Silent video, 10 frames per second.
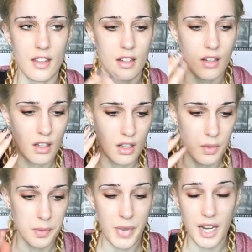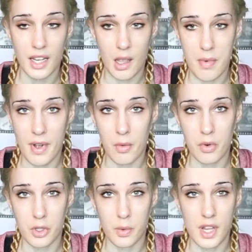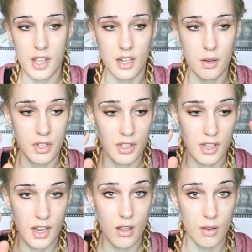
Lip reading: then and I was panicking about what to eat, then I'll just say,